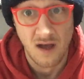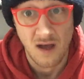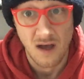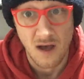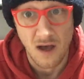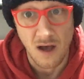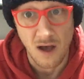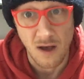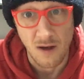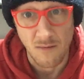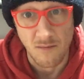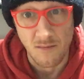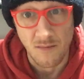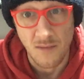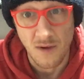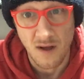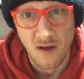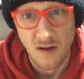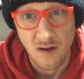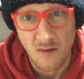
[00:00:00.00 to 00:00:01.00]

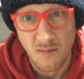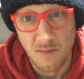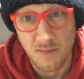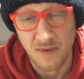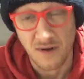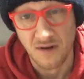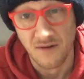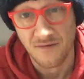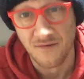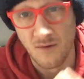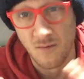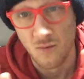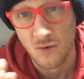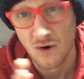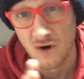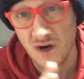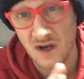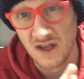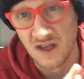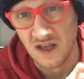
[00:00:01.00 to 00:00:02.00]
but from
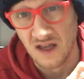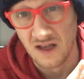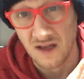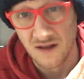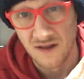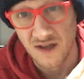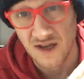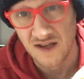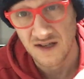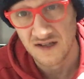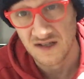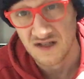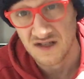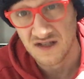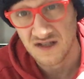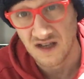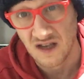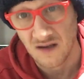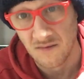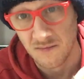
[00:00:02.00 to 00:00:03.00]
what I hear, that is
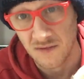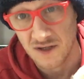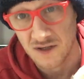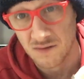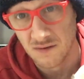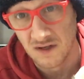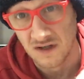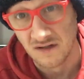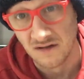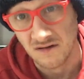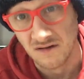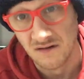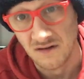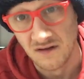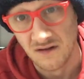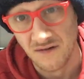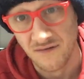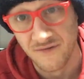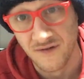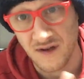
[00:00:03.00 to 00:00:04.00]
set between
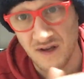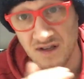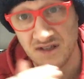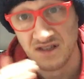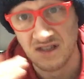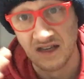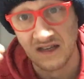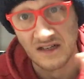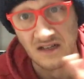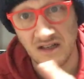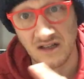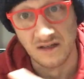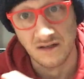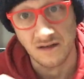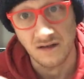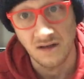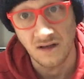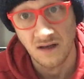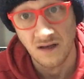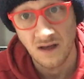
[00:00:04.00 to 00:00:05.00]
the first
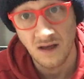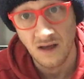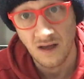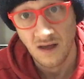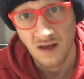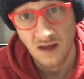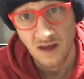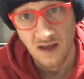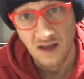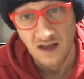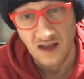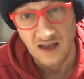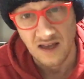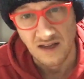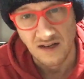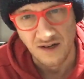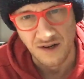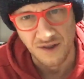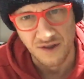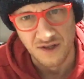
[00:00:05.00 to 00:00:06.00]
Alien
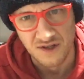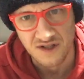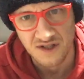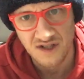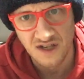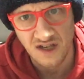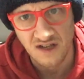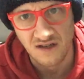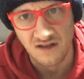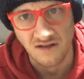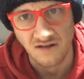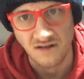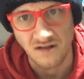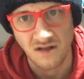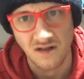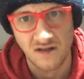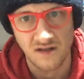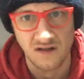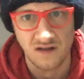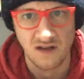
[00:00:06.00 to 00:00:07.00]
and the second
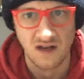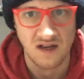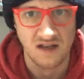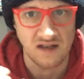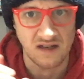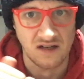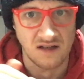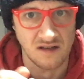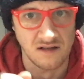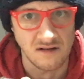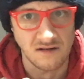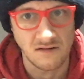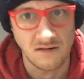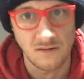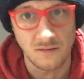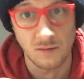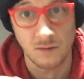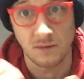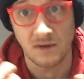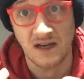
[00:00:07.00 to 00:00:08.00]
Alien,
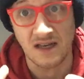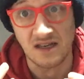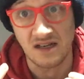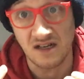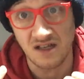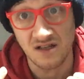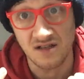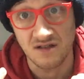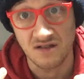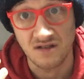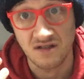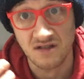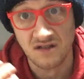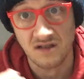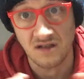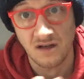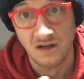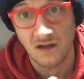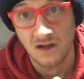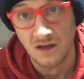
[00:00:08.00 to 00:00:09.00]
or Aliens
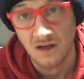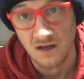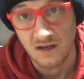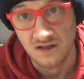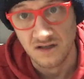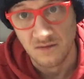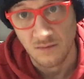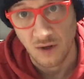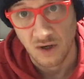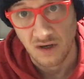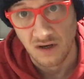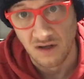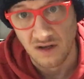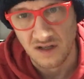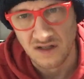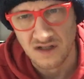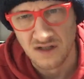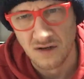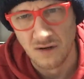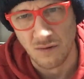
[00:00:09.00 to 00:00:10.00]
as you might
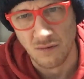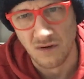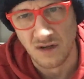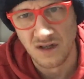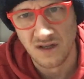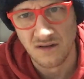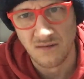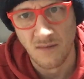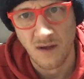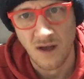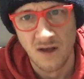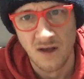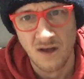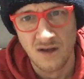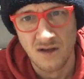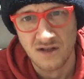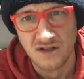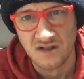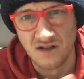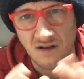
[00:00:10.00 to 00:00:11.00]
like to call it.
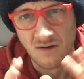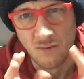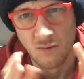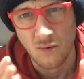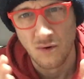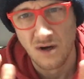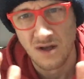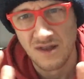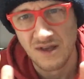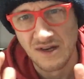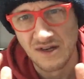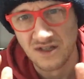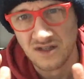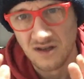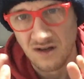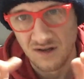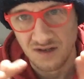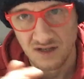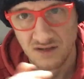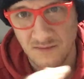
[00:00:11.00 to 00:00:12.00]
So why they
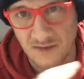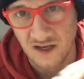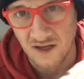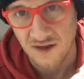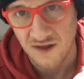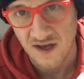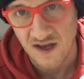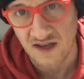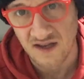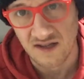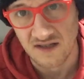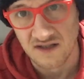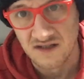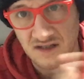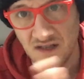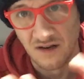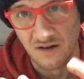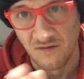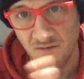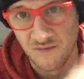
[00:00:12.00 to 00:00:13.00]
decided to make that
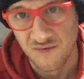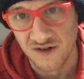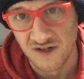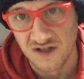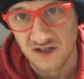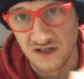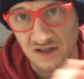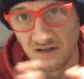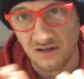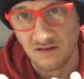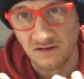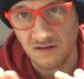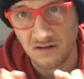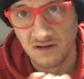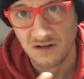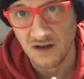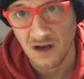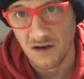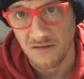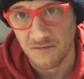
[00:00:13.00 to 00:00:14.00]
instead of bridging
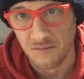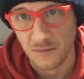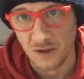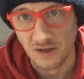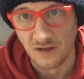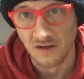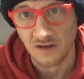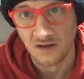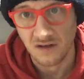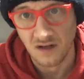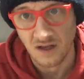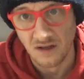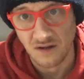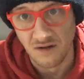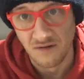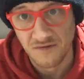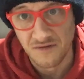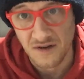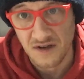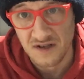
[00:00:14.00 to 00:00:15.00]
Covenant and
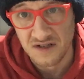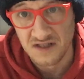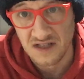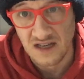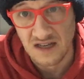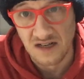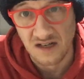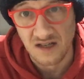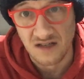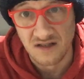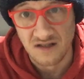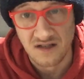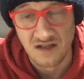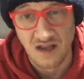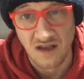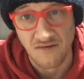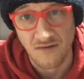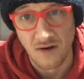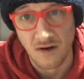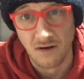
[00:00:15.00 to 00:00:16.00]
the first Alien
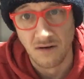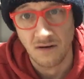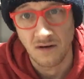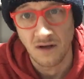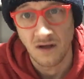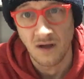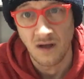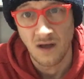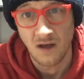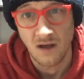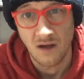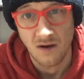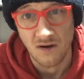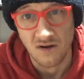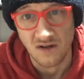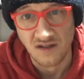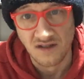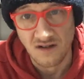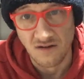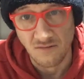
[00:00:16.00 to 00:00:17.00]
together,
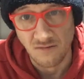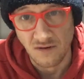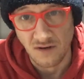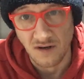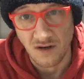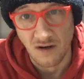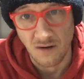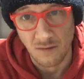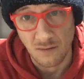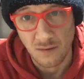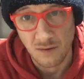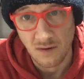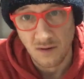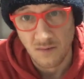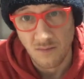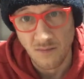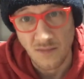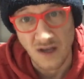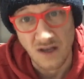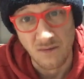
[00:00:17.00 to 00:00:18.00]
I don't know.
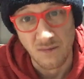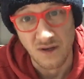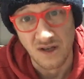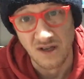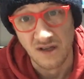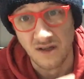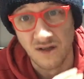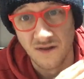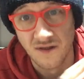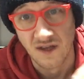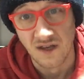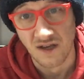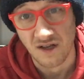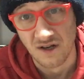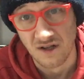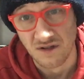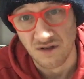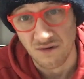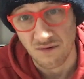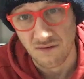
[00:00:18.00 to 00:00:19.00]
Maybe they're
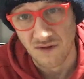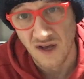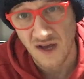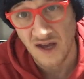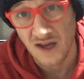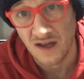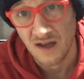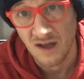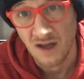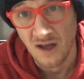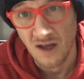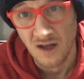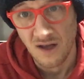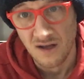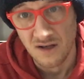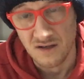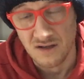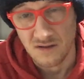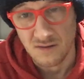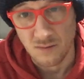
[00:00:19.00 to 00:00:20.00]
going to do that
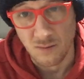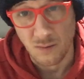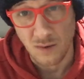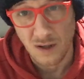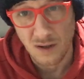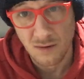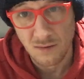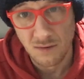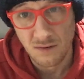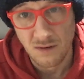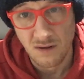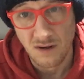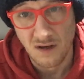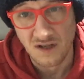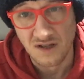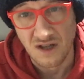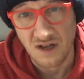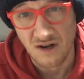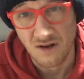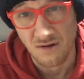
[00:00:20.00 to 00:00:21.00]
as well. I
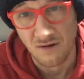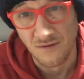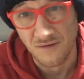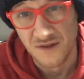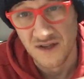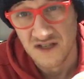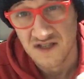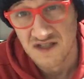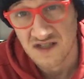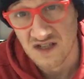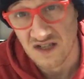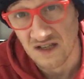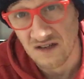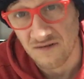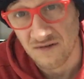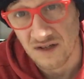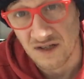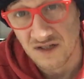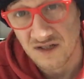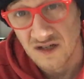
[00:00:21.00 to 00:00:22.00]
don't know if this
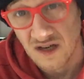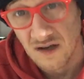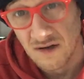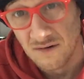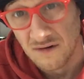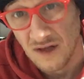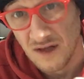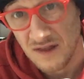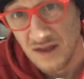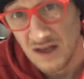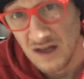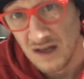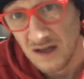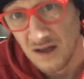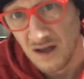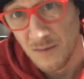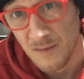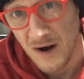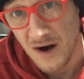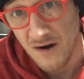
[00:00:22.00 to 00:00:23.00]
TV show that they're
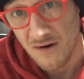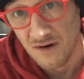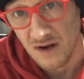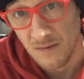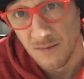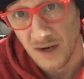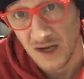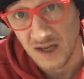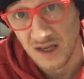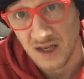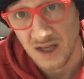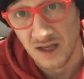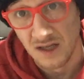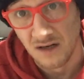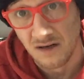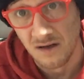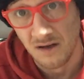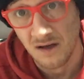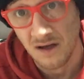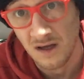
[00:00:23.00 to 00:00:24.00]
apparently
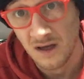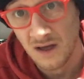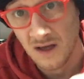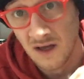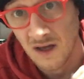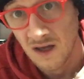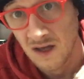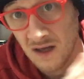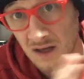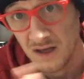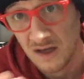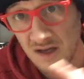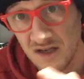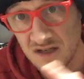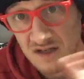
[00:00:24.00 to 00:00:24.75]
making is